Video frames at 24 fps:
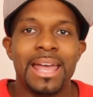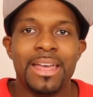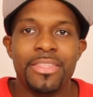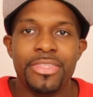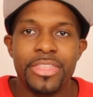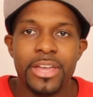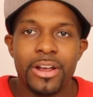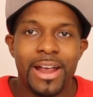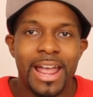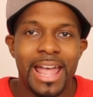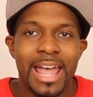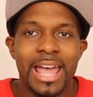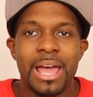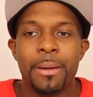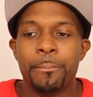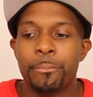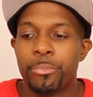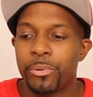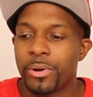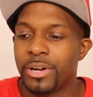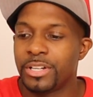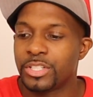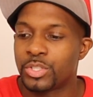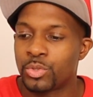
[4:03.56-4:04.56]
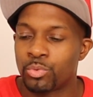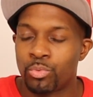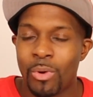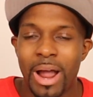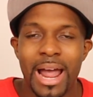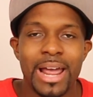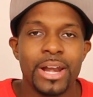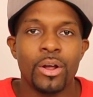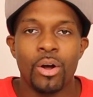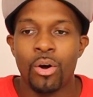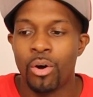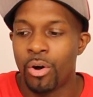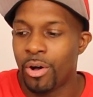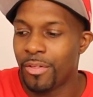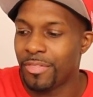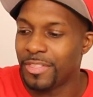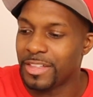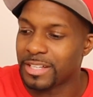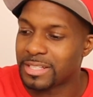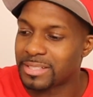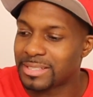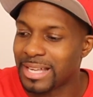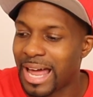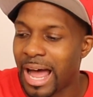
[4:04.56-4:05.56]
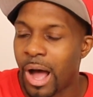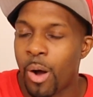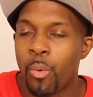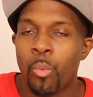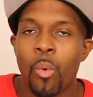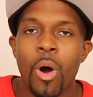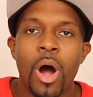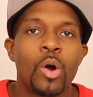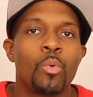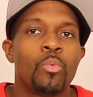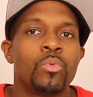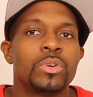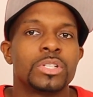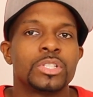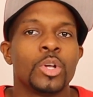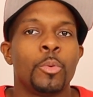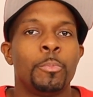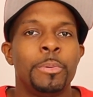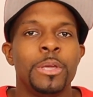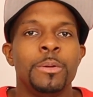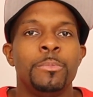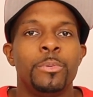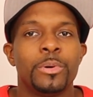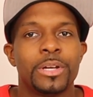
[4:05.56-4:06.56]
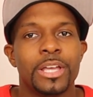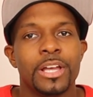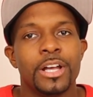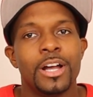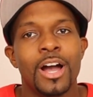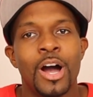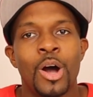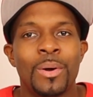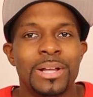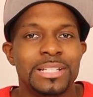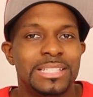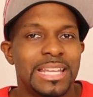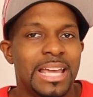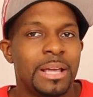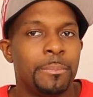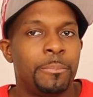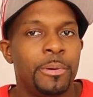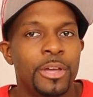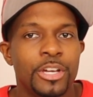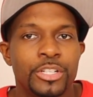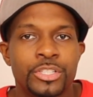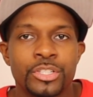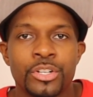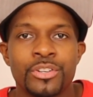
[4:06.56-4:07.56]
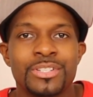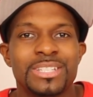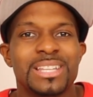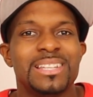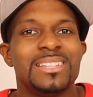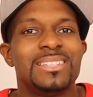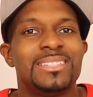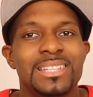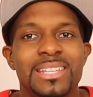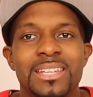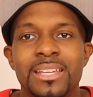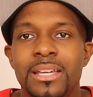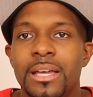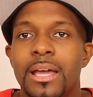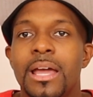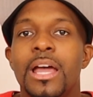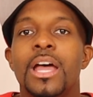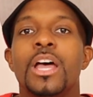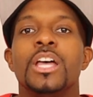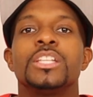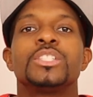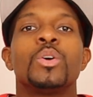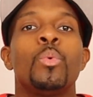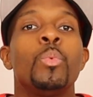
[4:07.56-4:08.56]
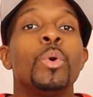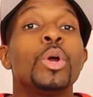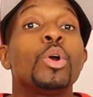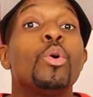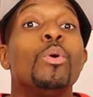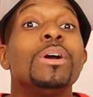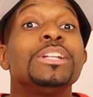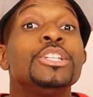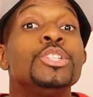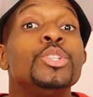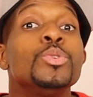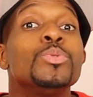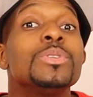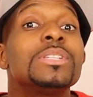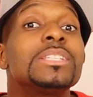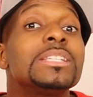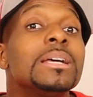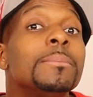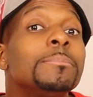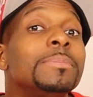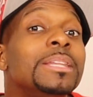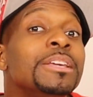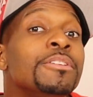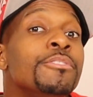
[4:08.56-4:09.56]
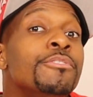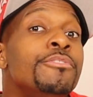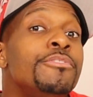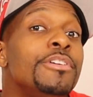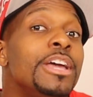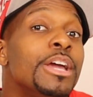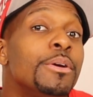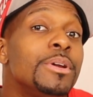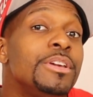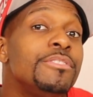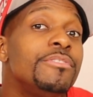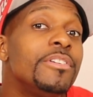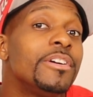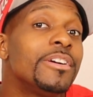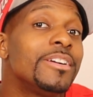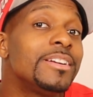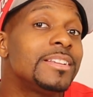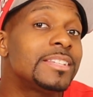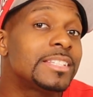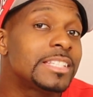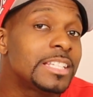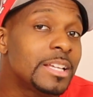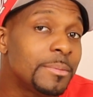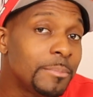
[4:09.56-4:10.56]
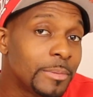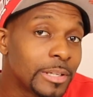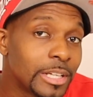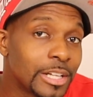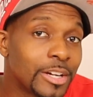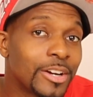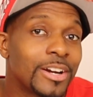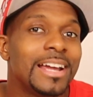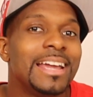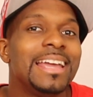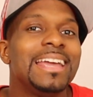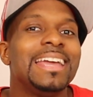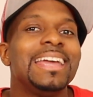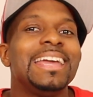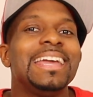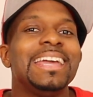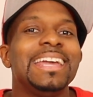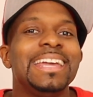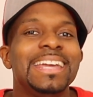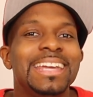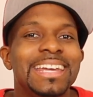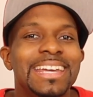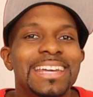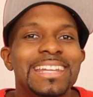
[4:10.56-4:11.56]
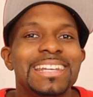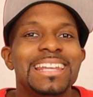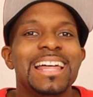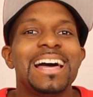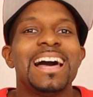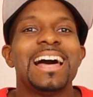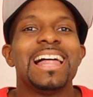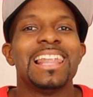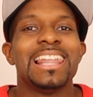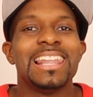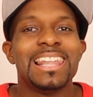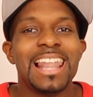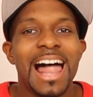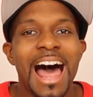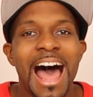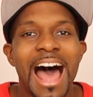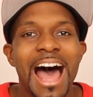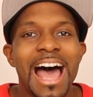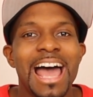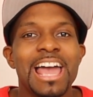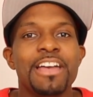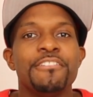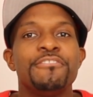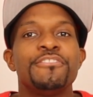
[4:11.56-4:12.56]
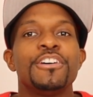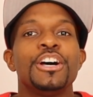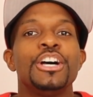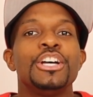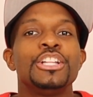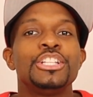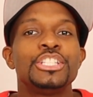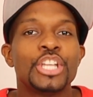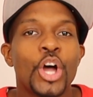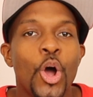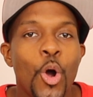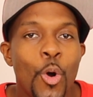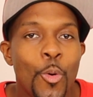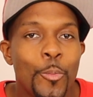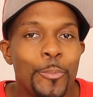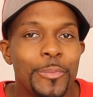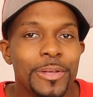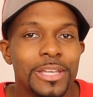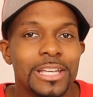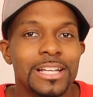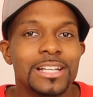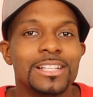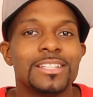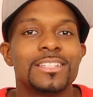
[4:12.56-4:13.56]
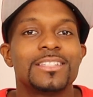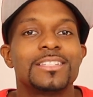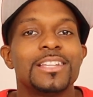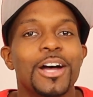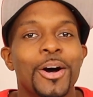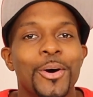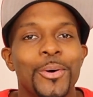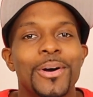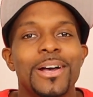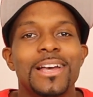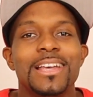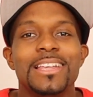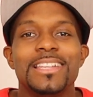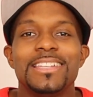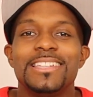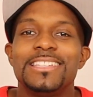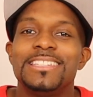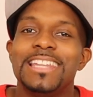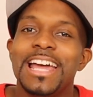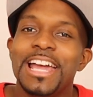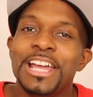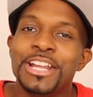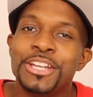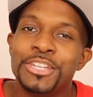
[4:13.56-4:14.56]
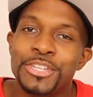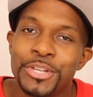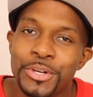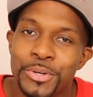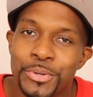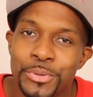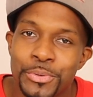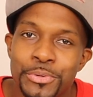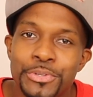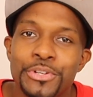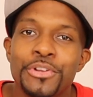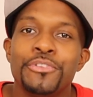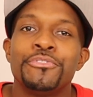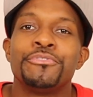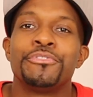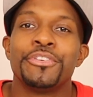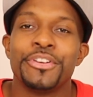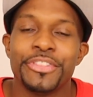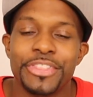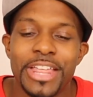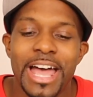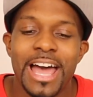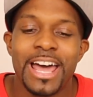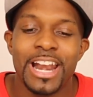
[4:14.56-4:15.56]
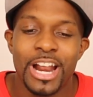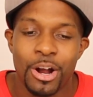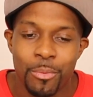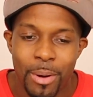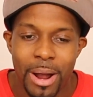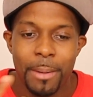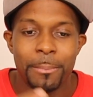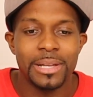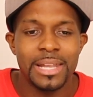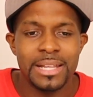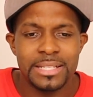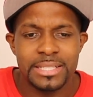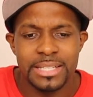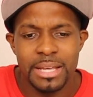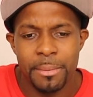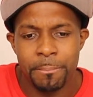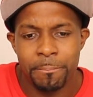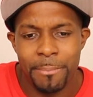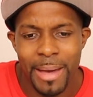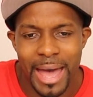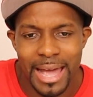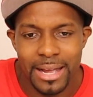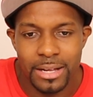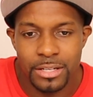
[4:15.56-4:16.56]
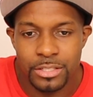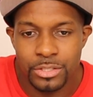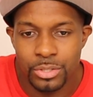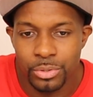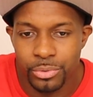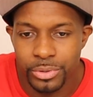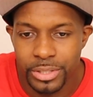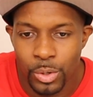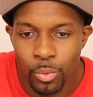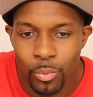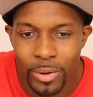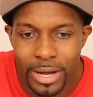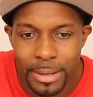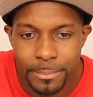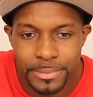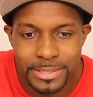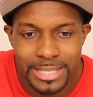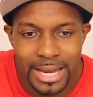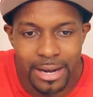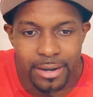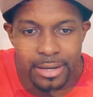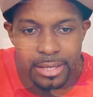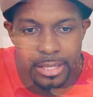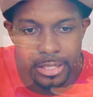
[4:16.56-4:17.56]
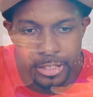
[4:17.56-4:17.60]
and their handprints right on the sidewalk so people can go and take pictures and see. So we're going to do something very, very similar in Livetopia. So stay tuned for that. All right, but let's get back to the website